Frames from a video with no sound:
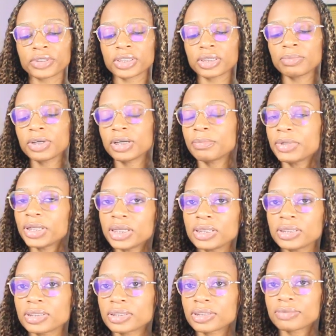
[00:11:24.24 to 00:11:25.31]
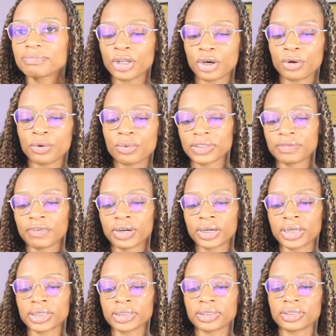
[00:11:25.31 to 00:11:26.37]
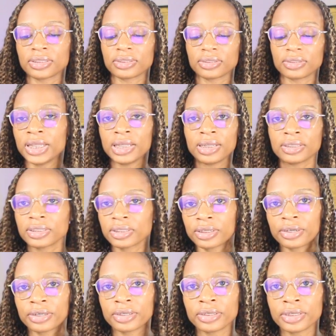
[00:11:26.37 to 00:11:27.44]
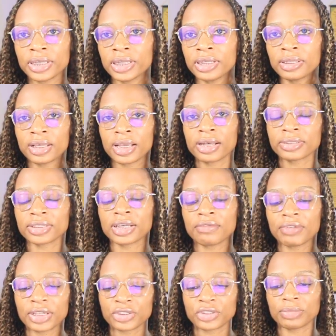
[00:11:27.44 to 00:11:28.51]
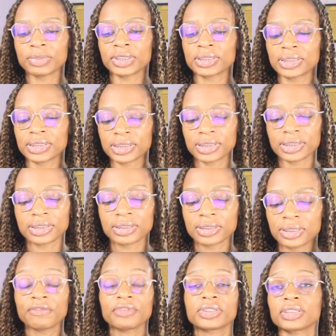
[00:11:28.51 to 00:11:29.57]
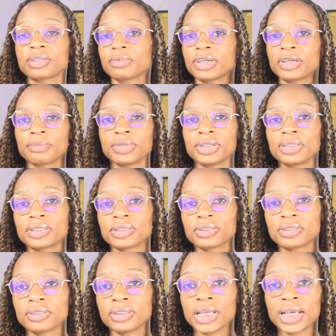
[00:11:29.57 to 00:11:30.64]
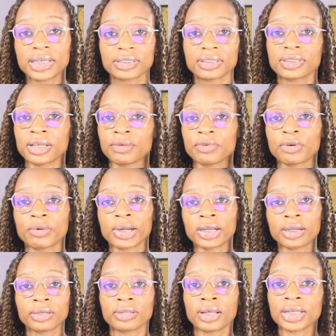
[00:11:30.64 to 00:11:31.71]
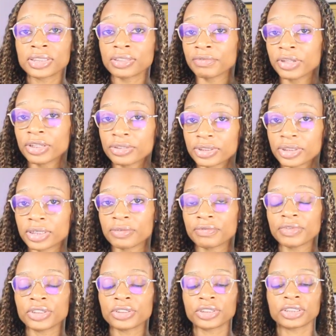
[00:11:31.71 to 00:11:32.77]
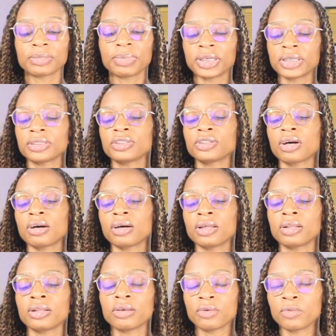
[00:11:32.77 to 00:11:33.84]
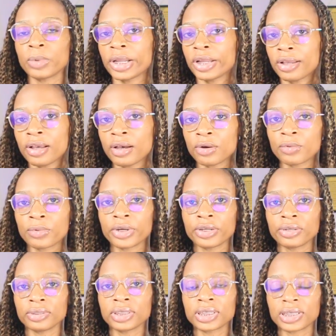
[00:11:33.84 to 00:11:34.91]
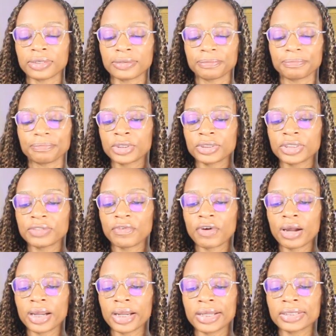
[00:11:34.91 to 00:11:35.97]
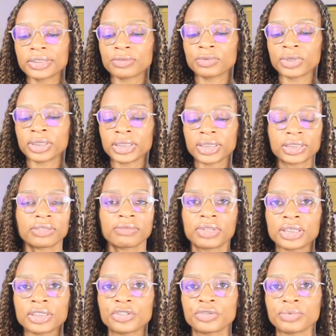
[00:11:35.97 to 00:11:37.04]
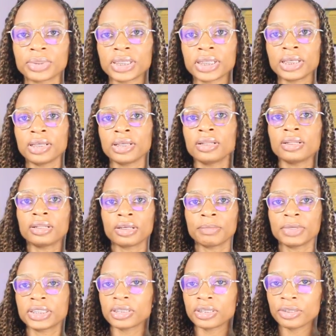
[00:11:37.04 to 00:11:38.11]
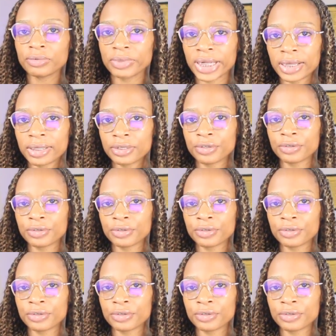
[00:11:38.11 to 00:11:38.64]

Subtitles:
For some companies, no, as far as needing to learn anything outside of HTML, CSS. And for some companies, yes, they require lots of other stuff. It just depends on where you go, where you're looking. So as far as a list of things you would need, let me tell you what I